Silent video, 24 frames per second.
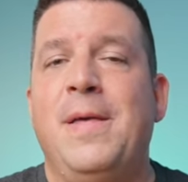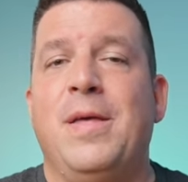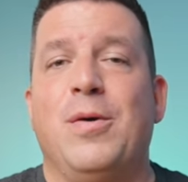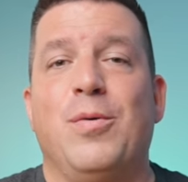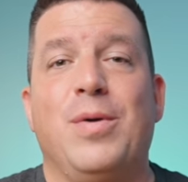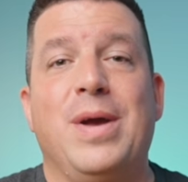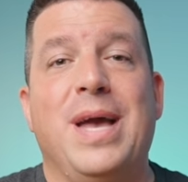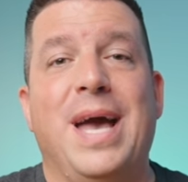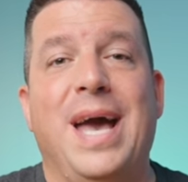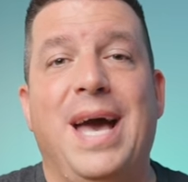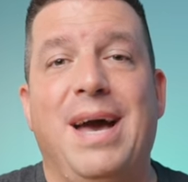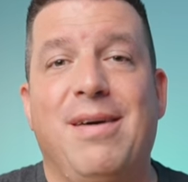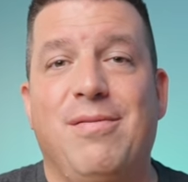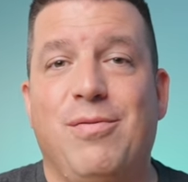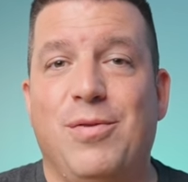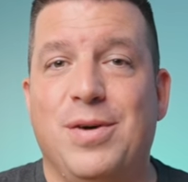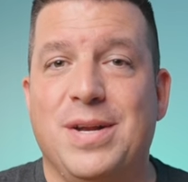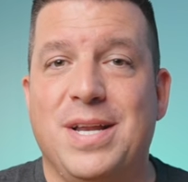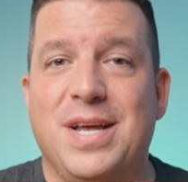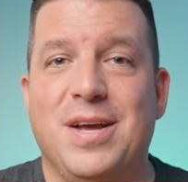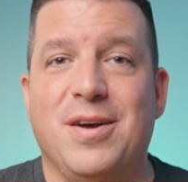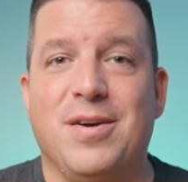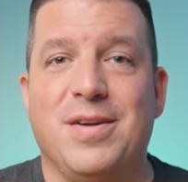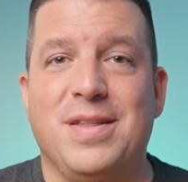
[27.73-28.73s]
We have
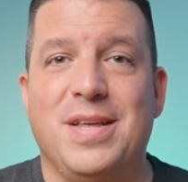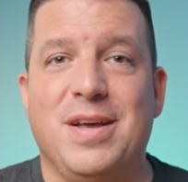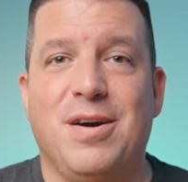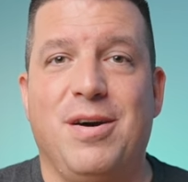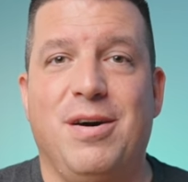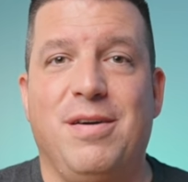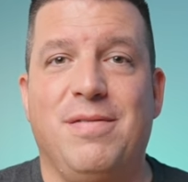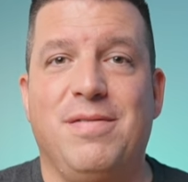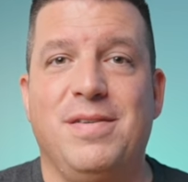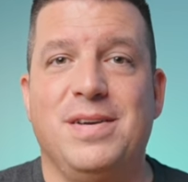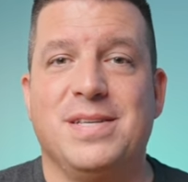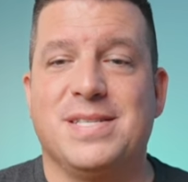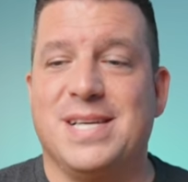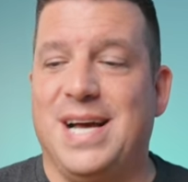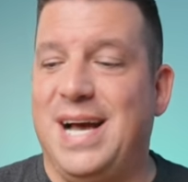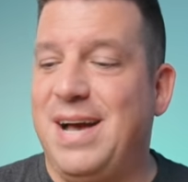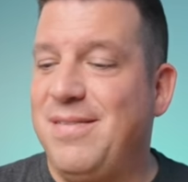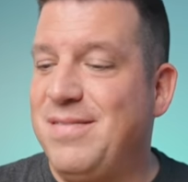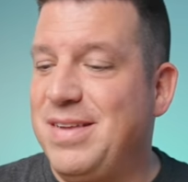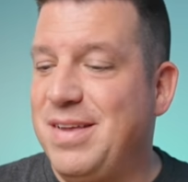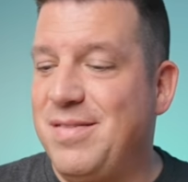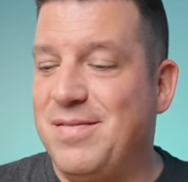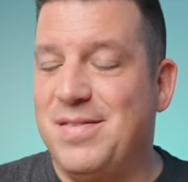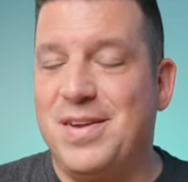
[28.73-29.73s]
one here in the office. I
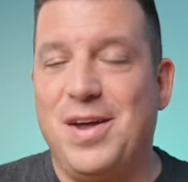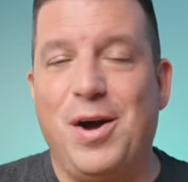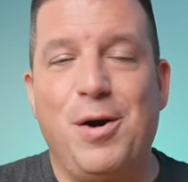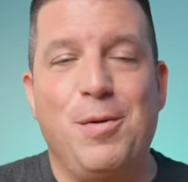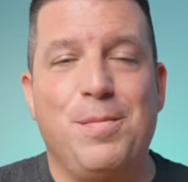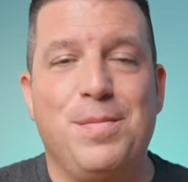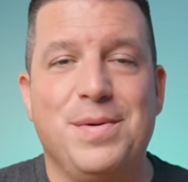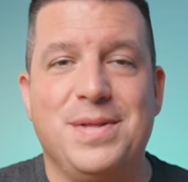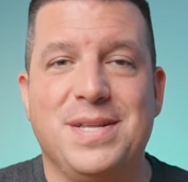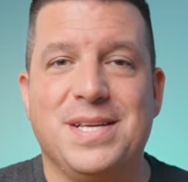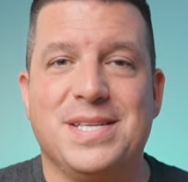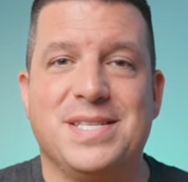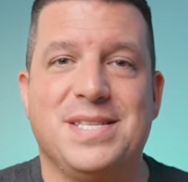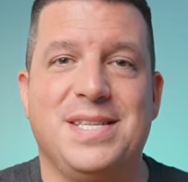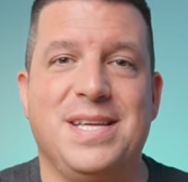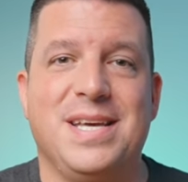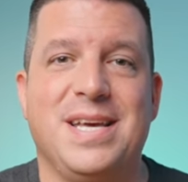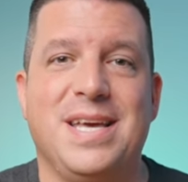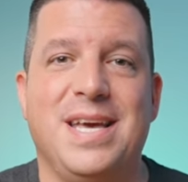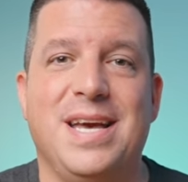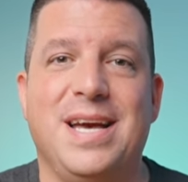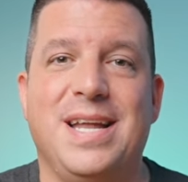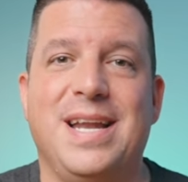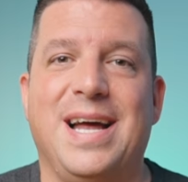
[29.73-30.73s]
haven't even opened this
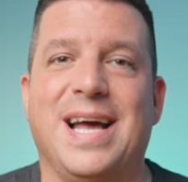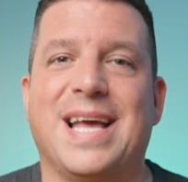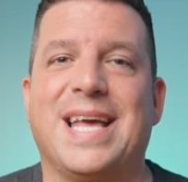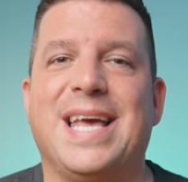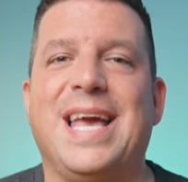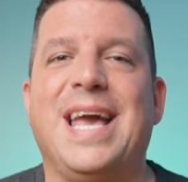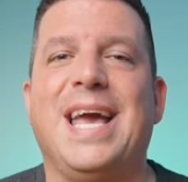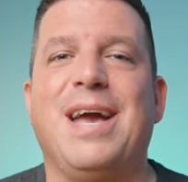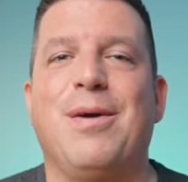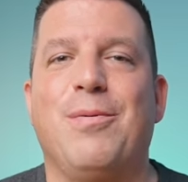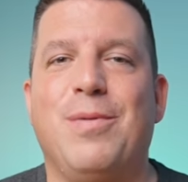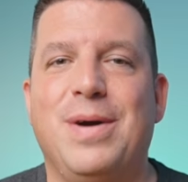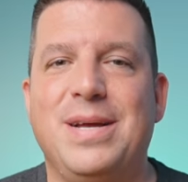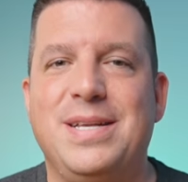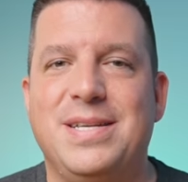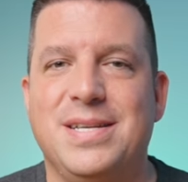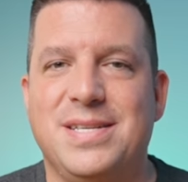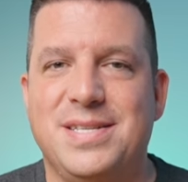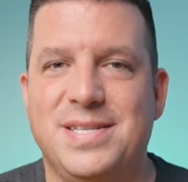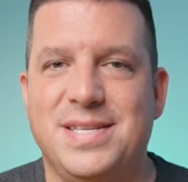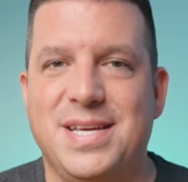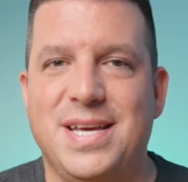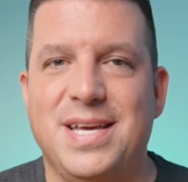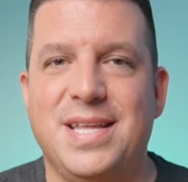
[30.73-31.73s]
thing yet. I can't wait to
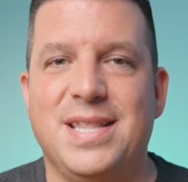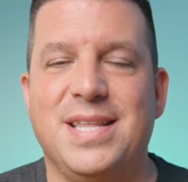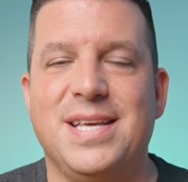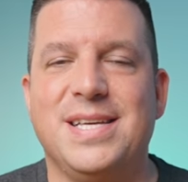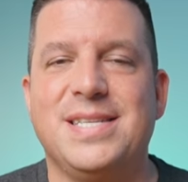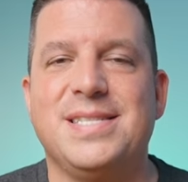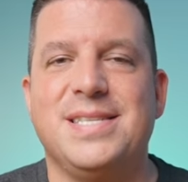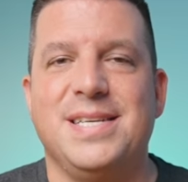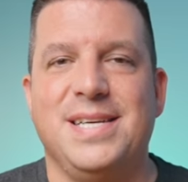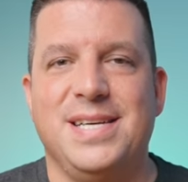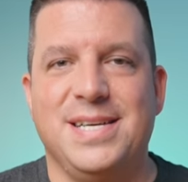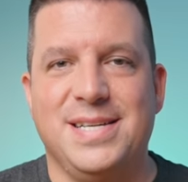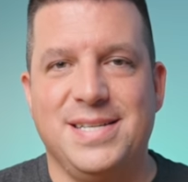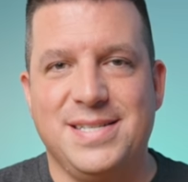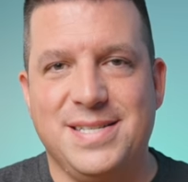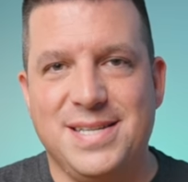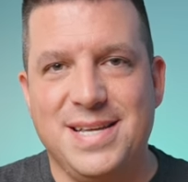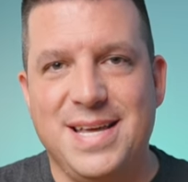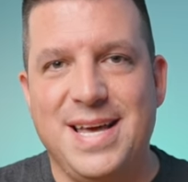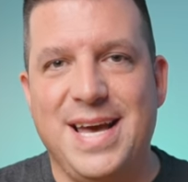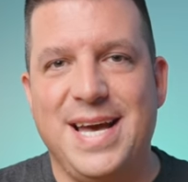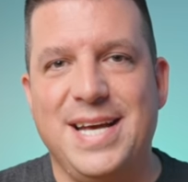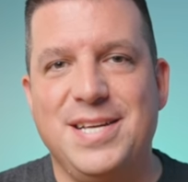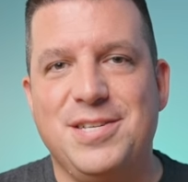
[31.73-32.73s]
see. This is
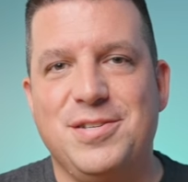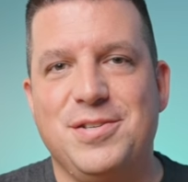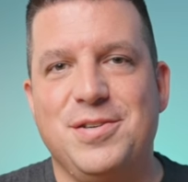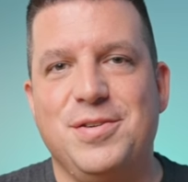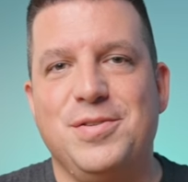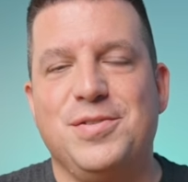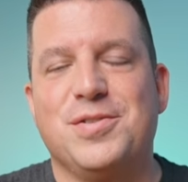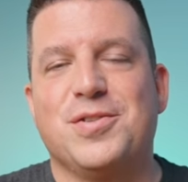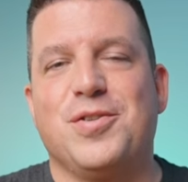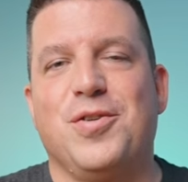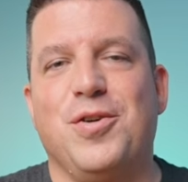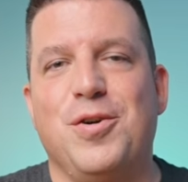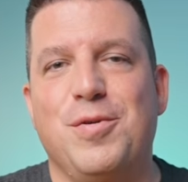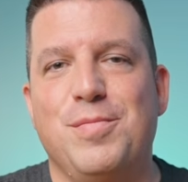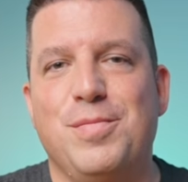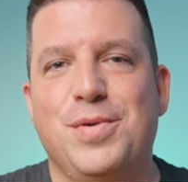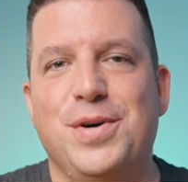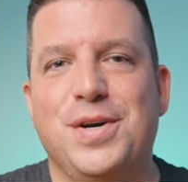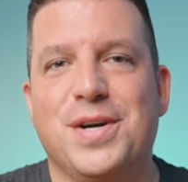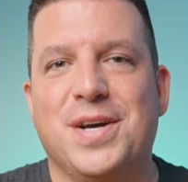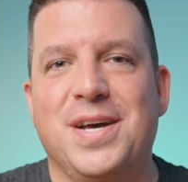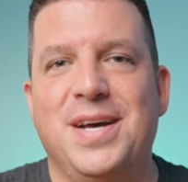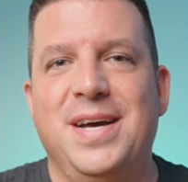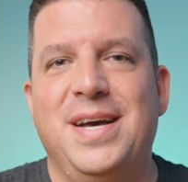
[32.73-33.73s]
the Asus
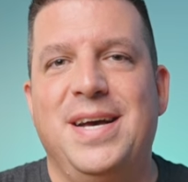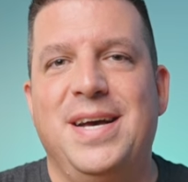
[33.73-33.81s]
Chromebook